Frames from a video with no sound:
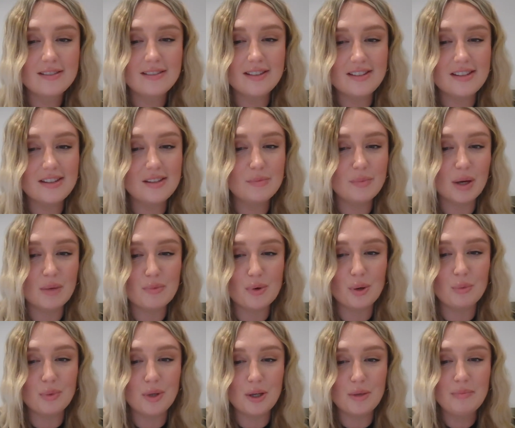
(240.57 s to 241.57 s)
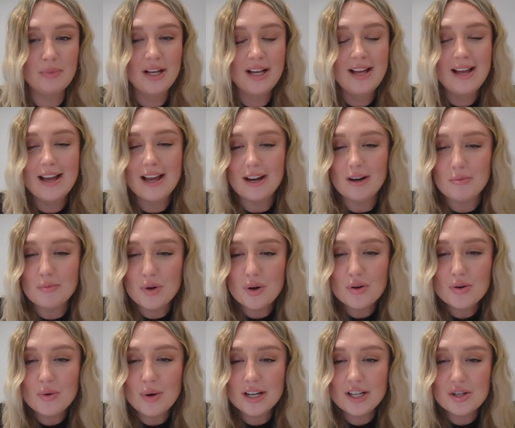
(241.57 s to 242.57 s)
This is my problem, and I'm not
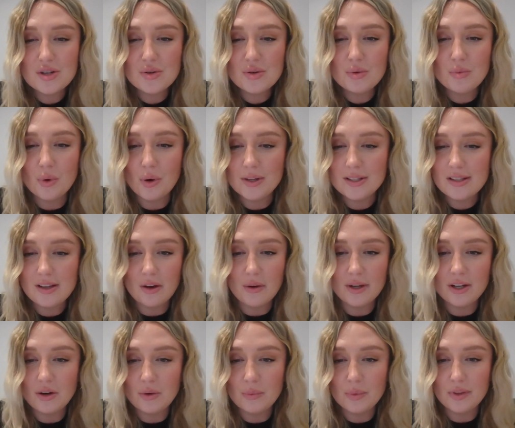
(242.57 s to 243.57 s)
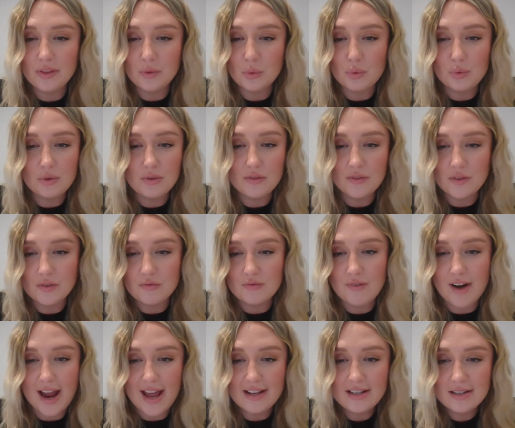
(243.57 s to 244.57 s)
quite sure what is going on with all of the
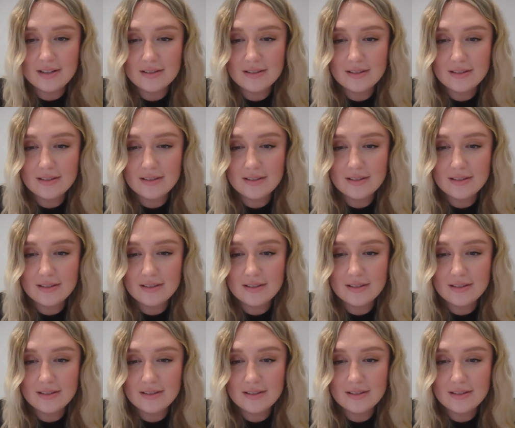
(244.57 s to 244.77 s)
red.